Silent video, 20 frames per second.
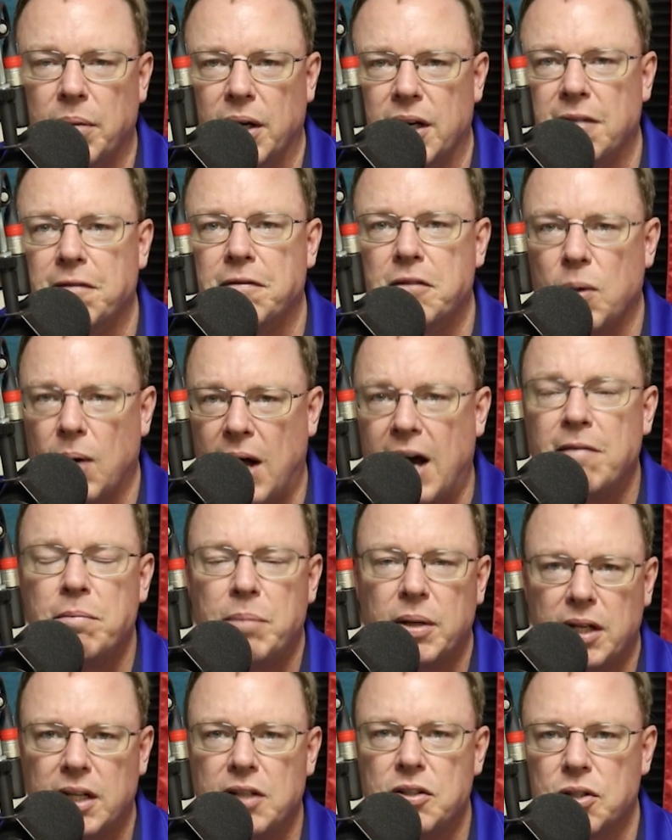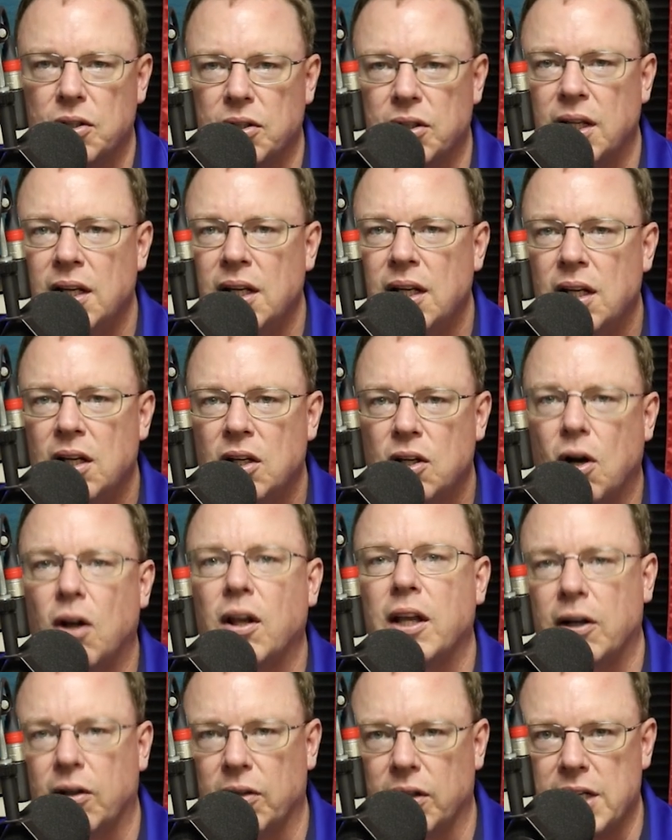But if you have been injured,
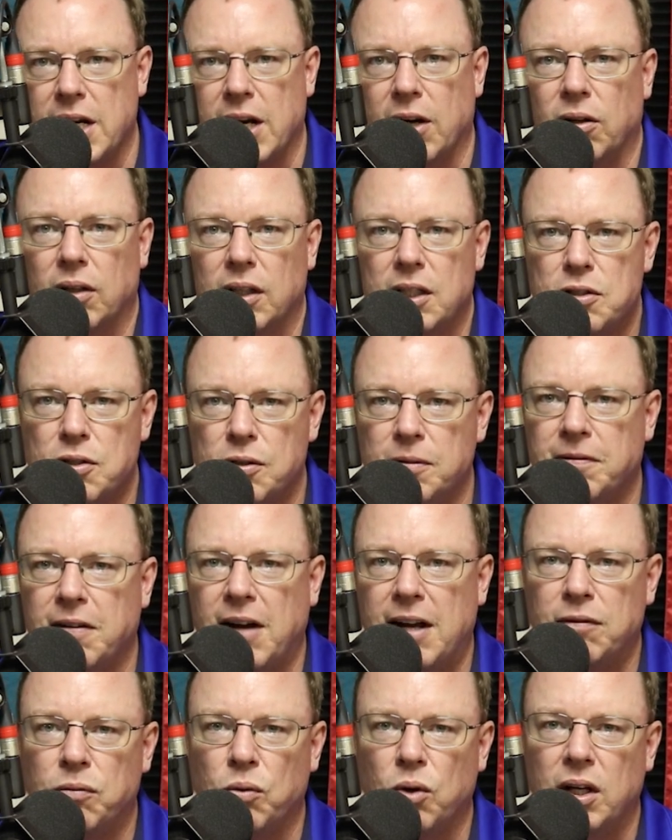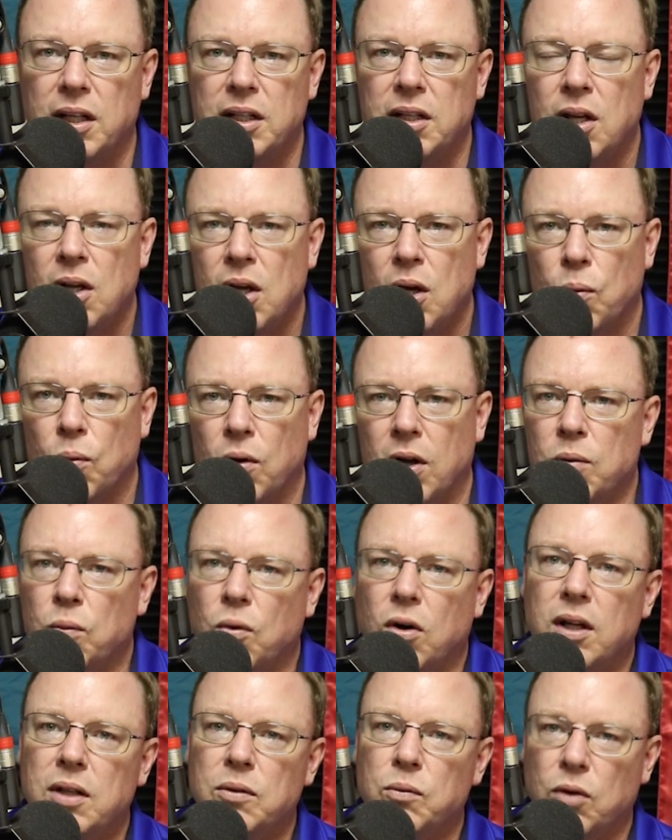call Harrell and Harrell at
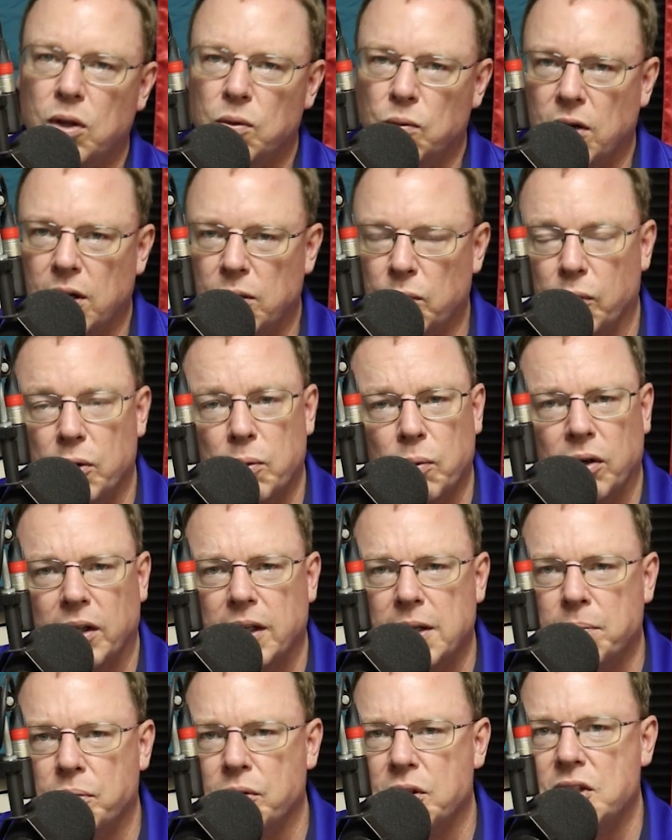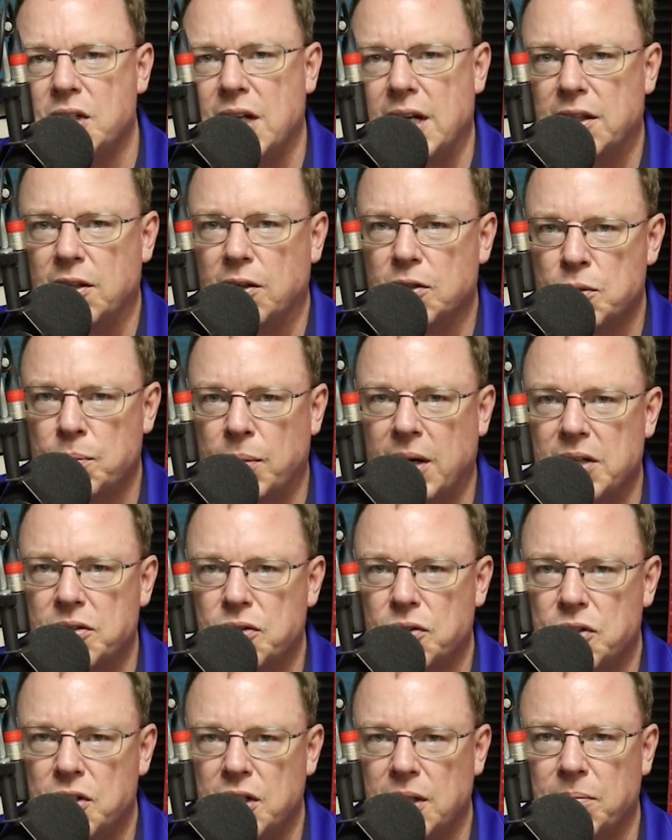251-1111. We really appreciate their
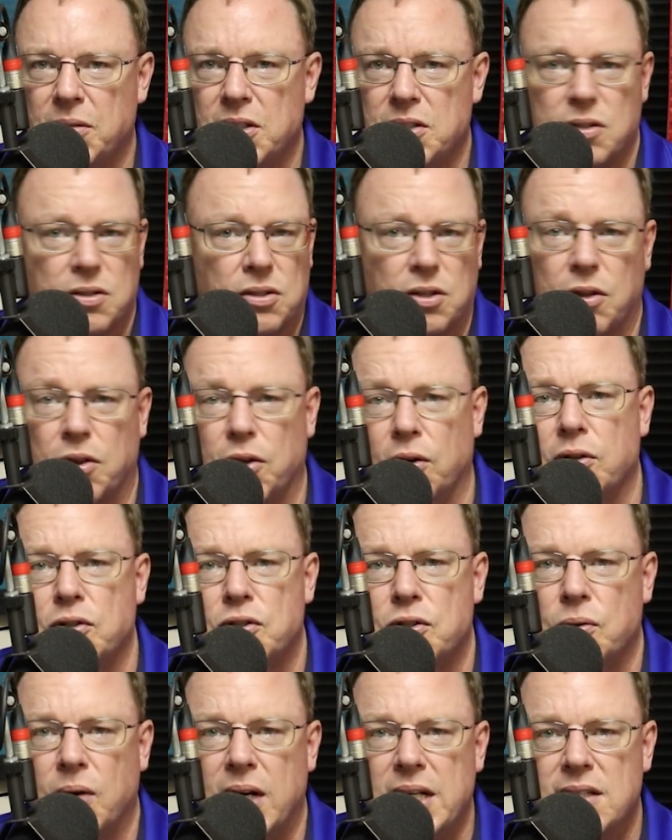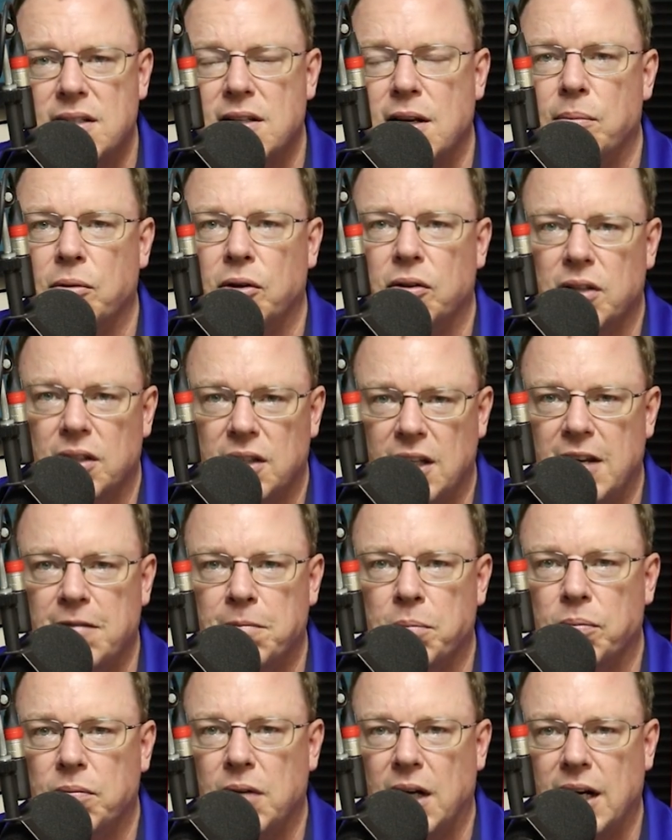sponsorship. This is the third straight summer that
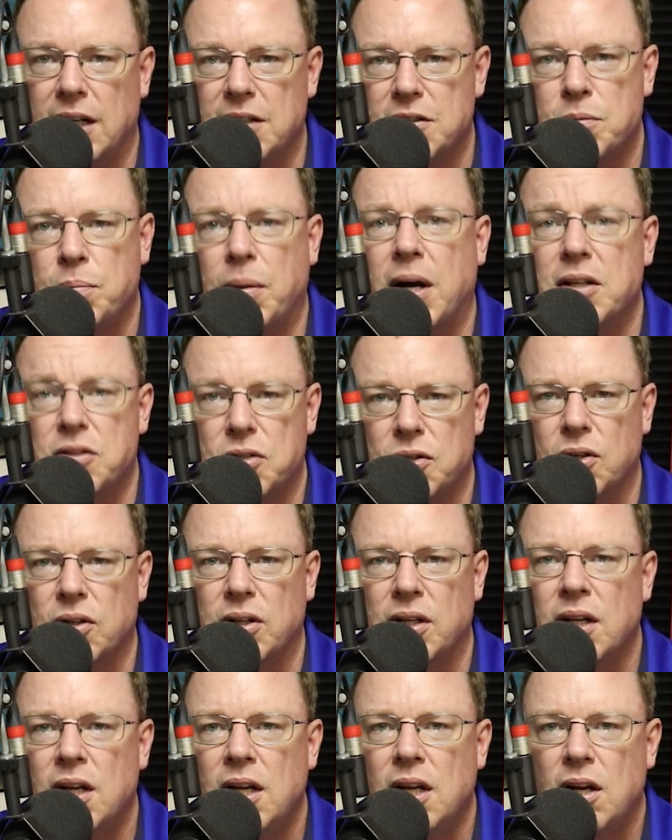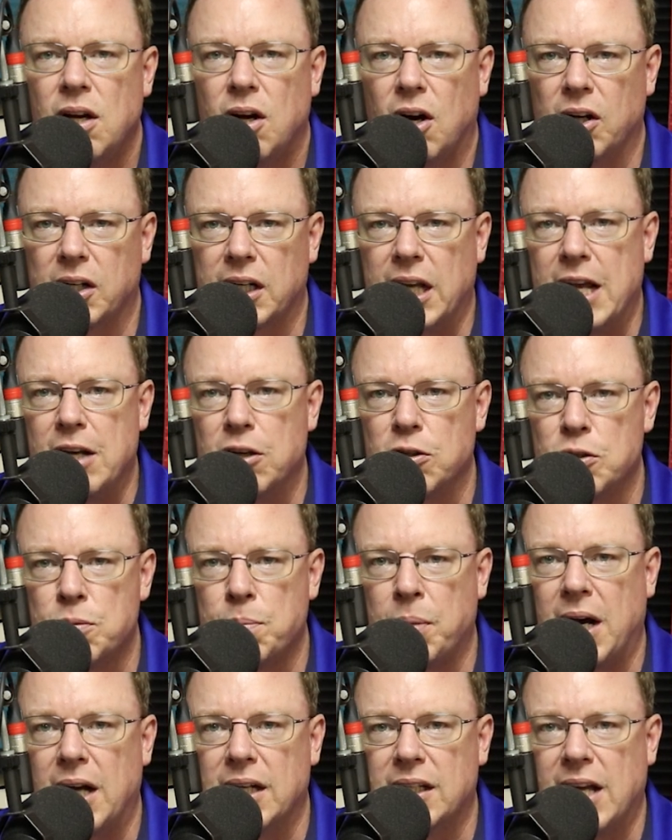they've sponsored our Gators
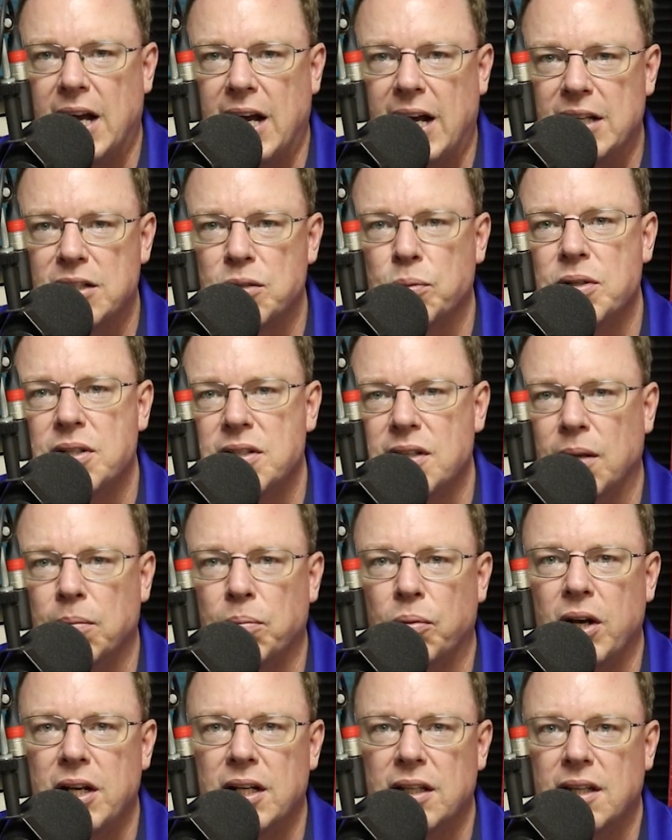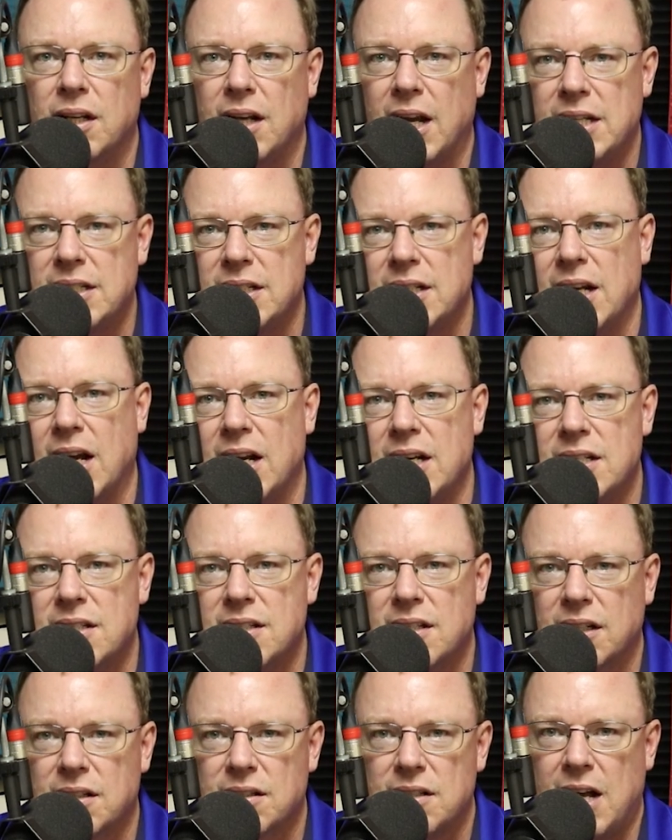podcast. We celebrated the
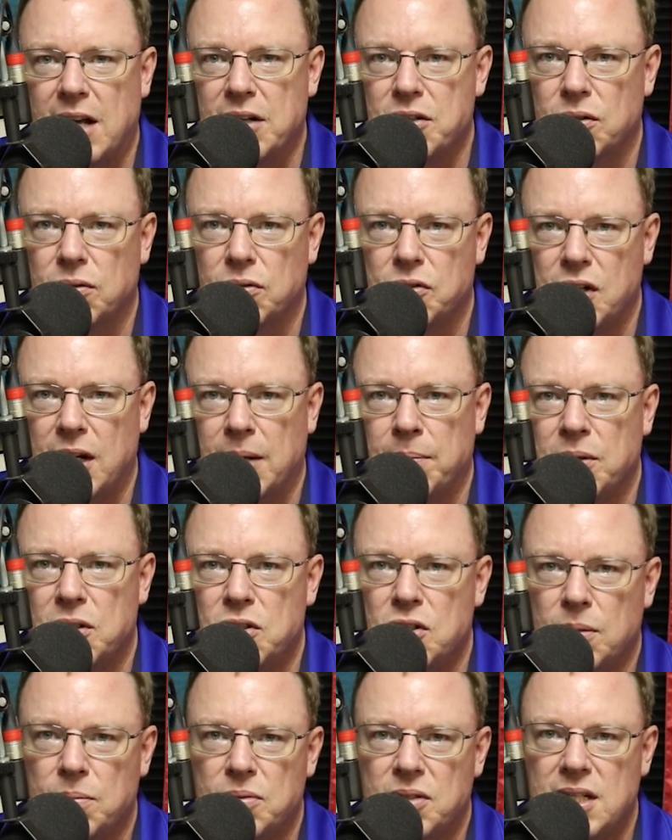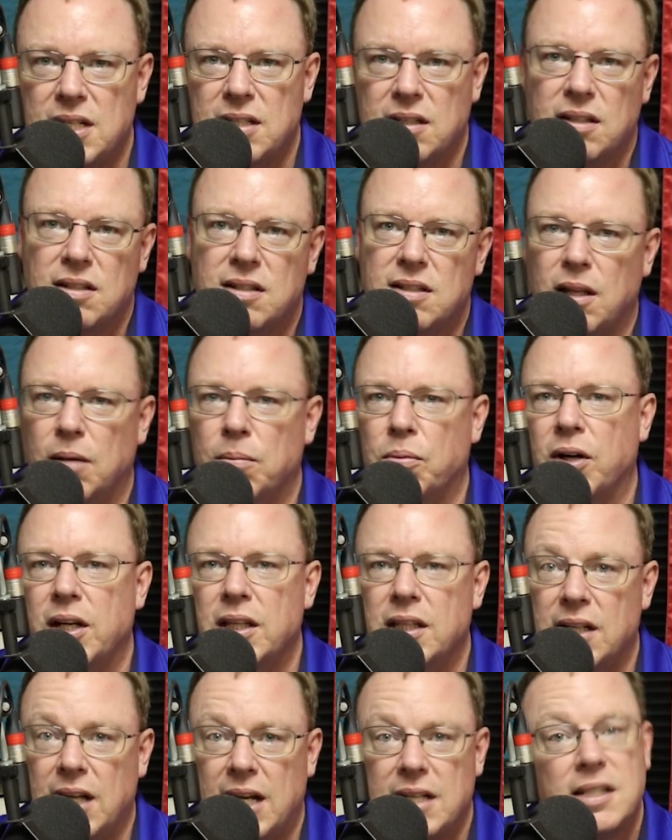1996 national championship season,
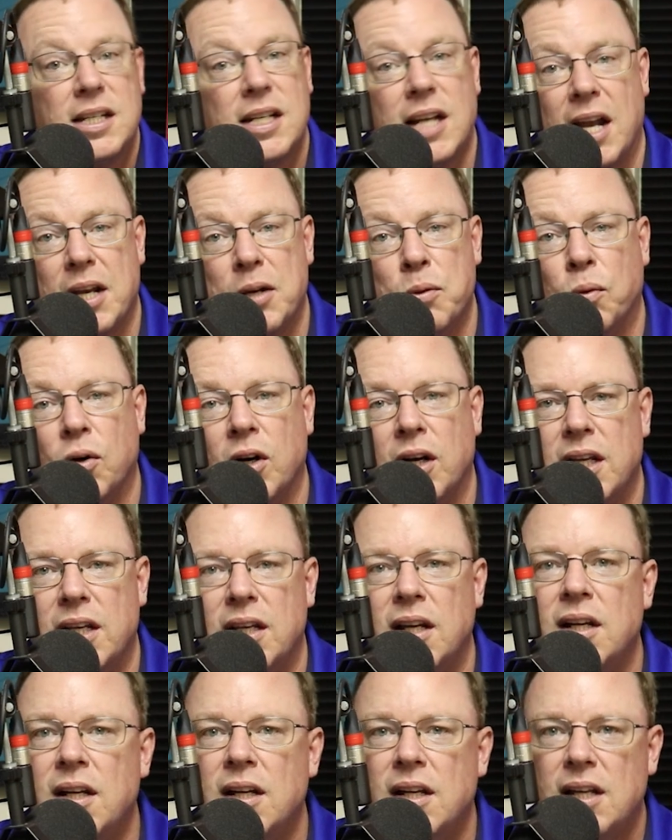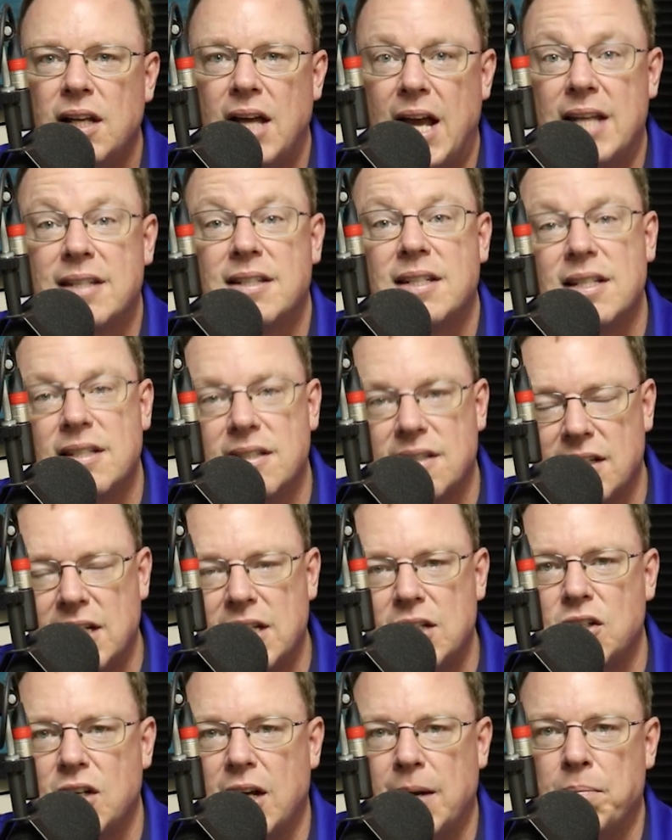celebrated the 1991
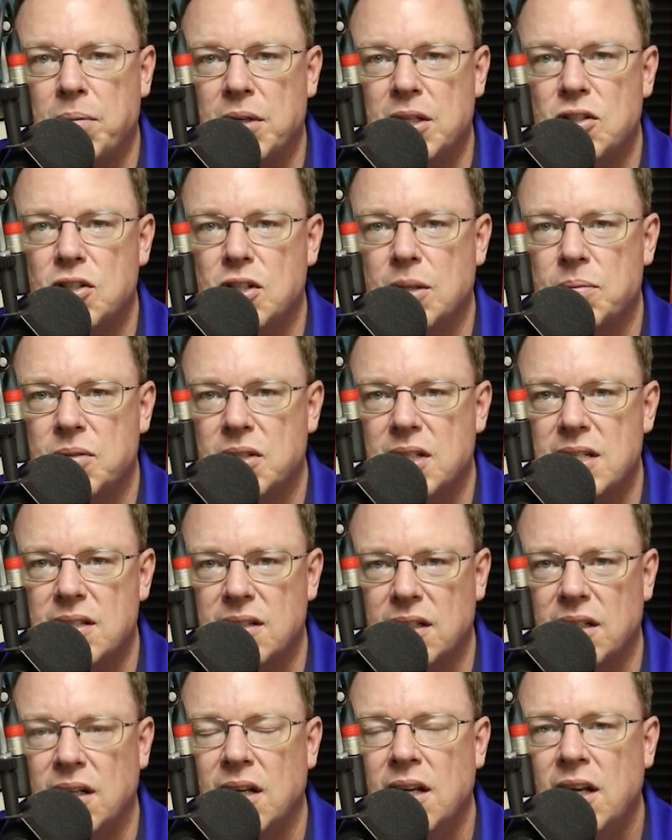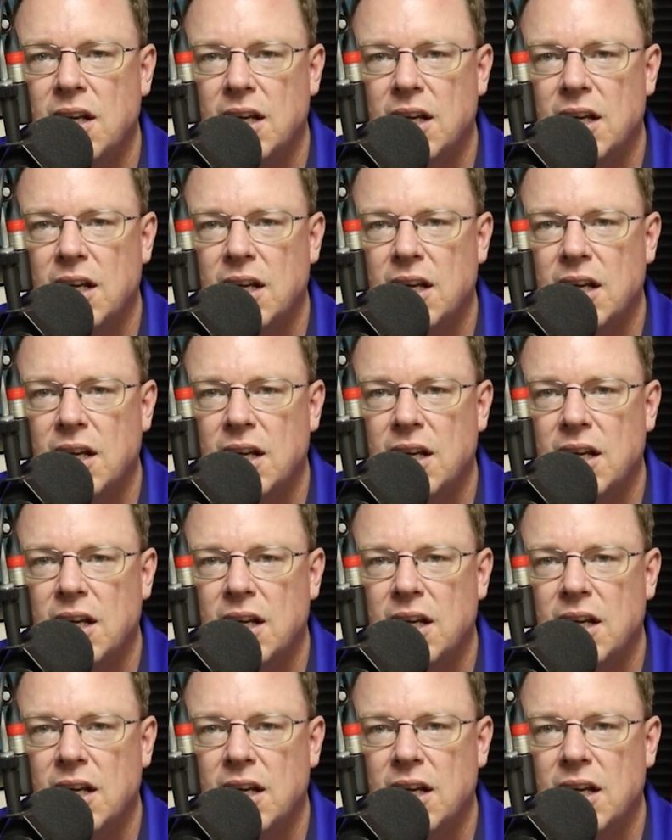SEC championship season.